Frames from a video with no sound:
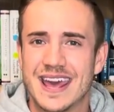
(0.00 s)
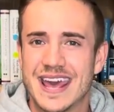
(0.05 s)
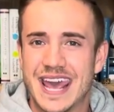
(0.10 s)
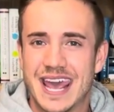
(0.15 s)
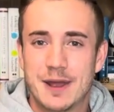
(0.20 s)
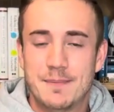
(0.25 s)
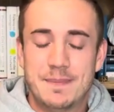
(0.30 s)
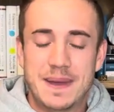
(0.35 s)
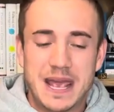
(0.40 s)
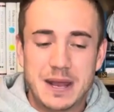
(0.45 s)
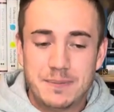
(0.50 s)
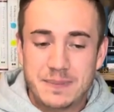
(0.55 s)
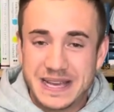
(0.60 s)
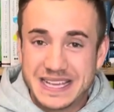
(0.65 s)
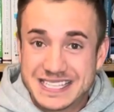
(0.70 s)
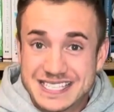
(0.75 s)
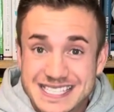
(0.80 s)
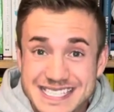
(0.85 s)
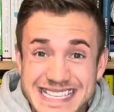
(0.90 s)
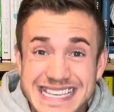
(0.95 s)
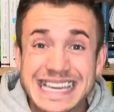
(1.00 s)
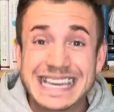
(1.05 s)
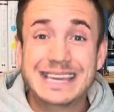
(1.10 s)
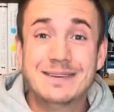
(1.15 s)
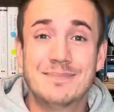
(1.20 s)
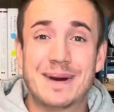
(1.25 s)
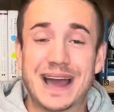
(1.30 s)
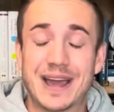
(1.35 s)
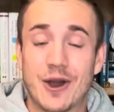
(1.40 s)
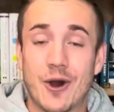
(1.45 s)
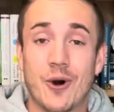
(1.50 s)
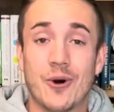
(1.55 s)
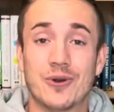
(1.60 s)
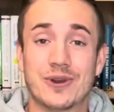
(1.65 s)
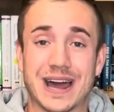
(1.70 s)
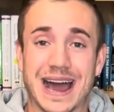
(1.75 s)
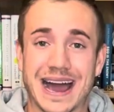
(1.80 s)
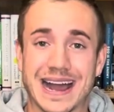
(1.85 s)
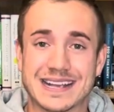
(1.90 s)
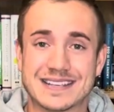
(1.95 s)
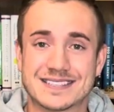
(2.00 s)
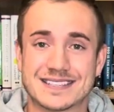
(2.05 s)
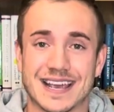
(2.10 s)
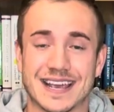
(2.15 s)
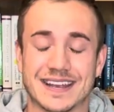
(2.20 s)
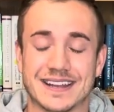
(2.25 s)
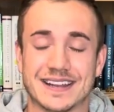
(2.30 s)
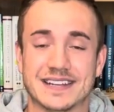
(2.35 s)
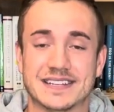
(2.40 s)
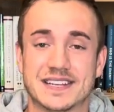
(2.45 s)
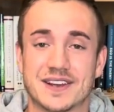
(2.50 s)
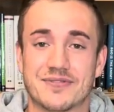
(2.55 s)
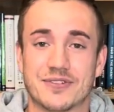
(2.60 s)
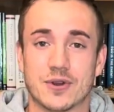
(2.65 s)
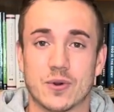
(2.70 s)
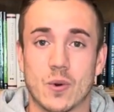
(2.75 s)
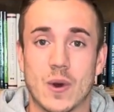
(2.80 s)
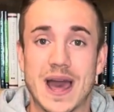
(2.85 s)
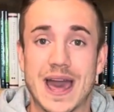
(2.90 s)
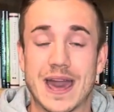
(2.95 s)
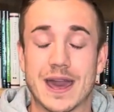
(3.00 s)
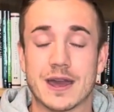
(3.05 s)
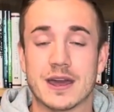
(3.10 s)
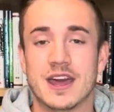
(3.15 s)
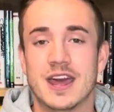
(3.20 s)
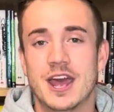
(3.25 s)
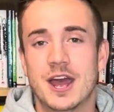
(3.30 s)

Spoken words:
It made me see my own eyesight in a different way.